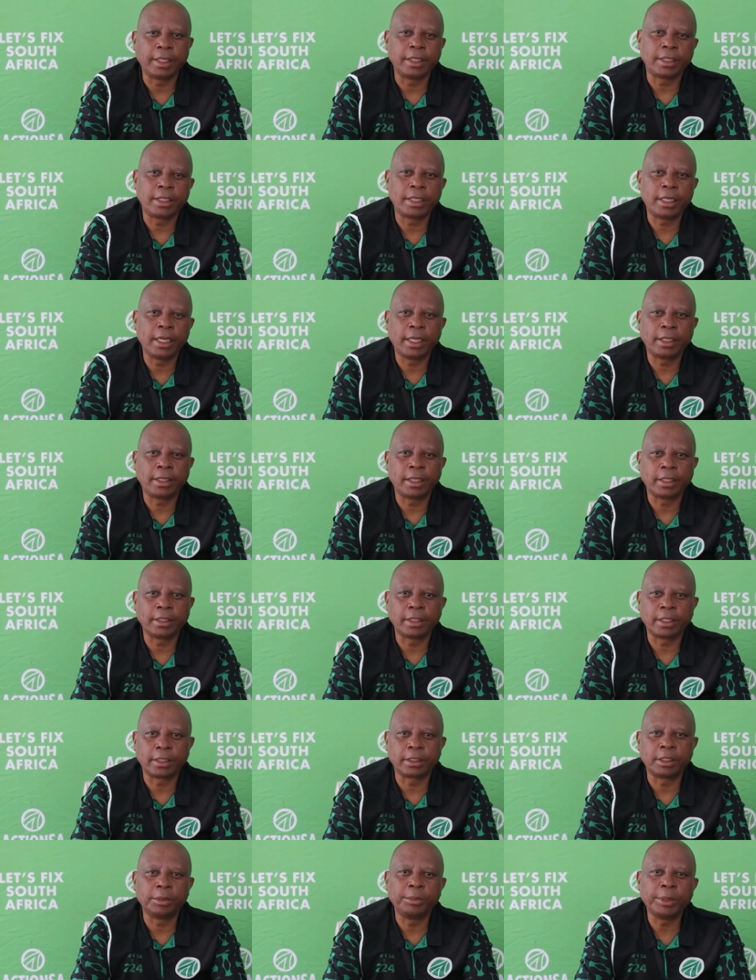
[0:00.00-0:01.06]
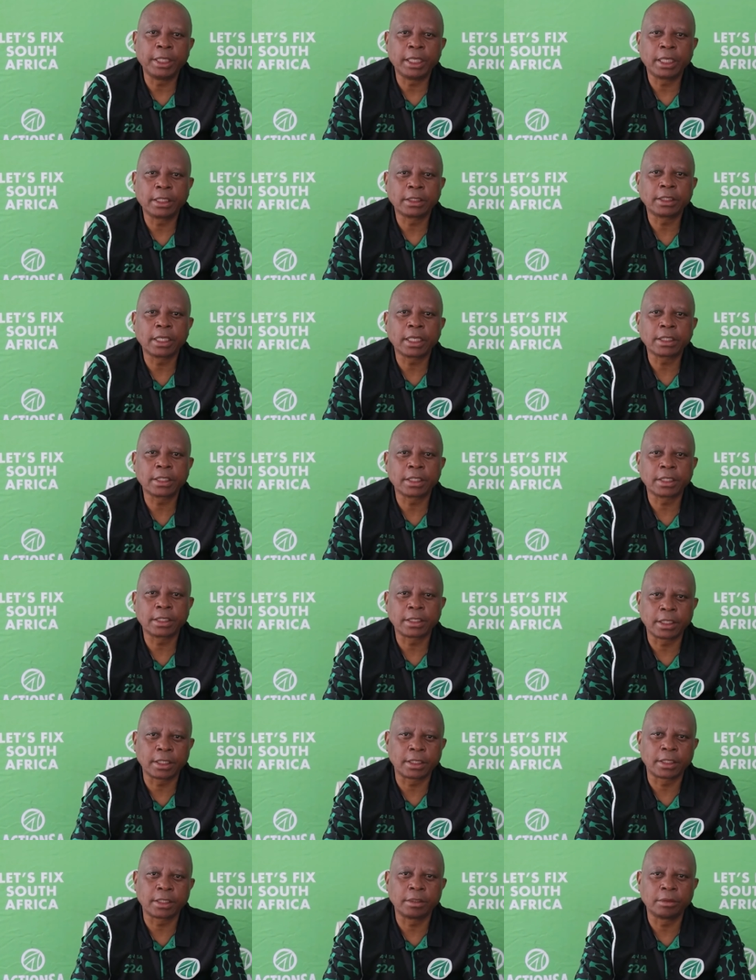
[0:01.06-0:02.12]
It is clear that the criminal justice
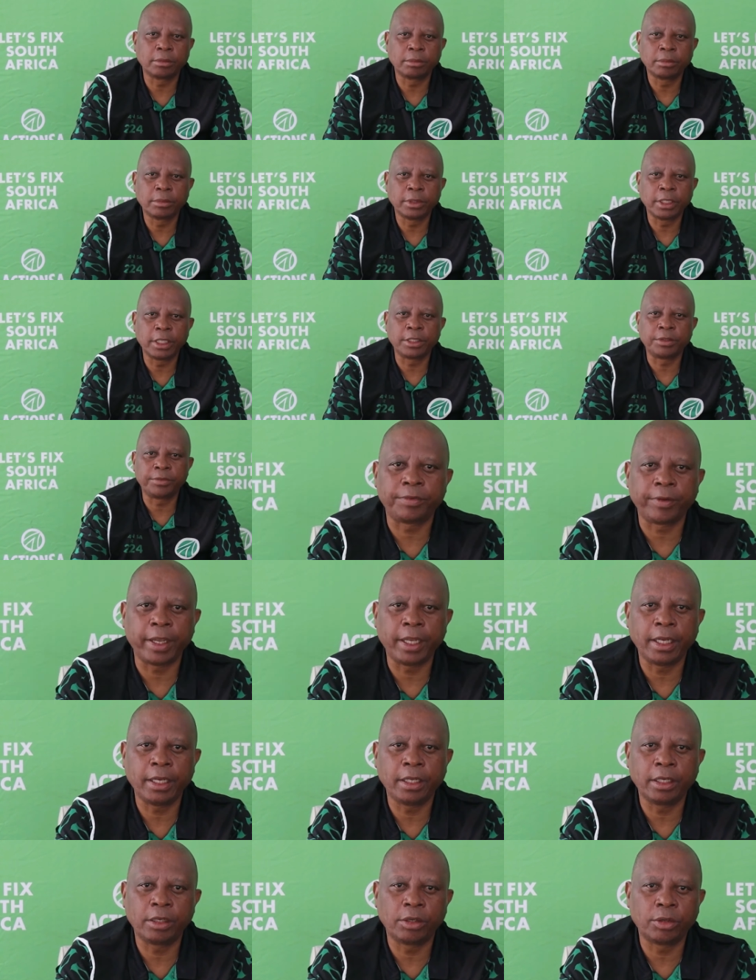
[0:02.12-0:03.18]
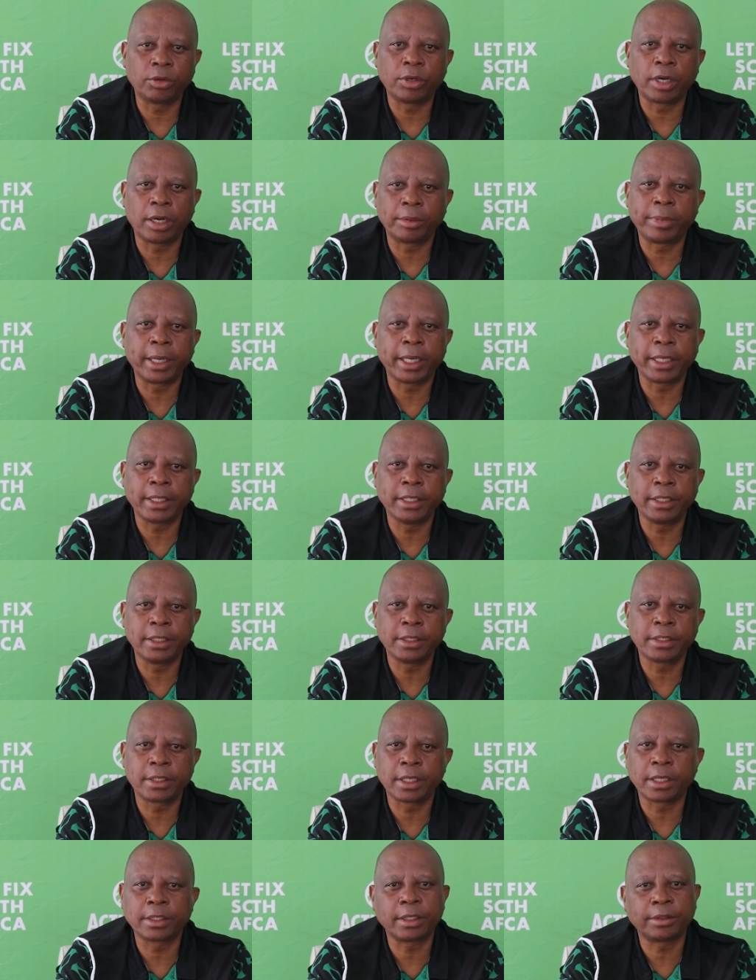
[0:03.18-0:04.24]
system is failing law
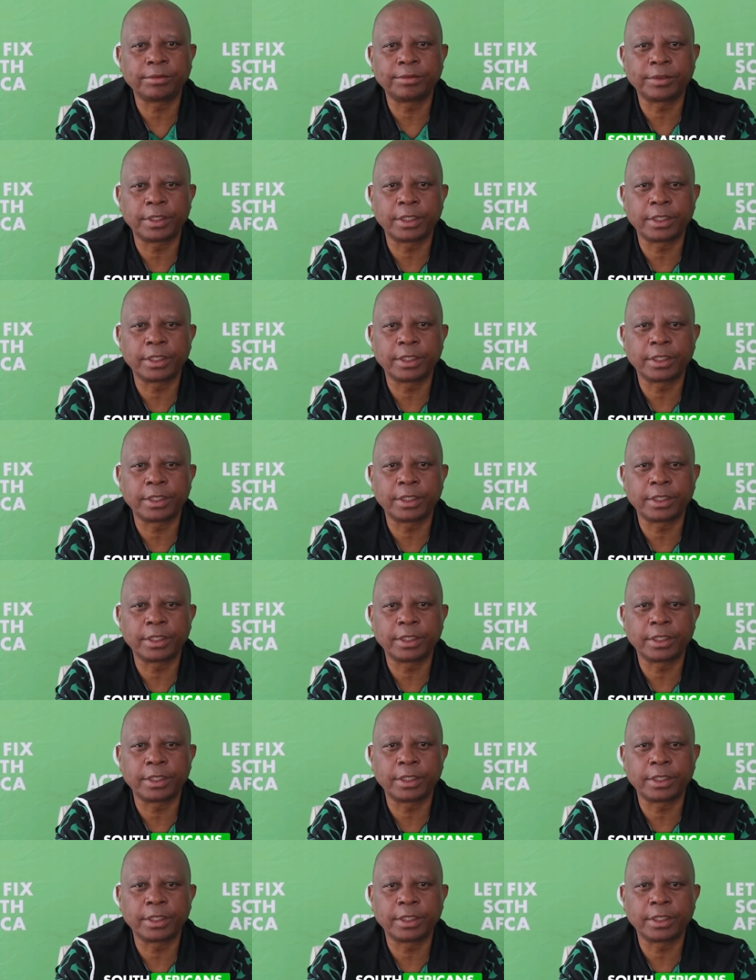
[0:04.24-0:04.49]
abiding South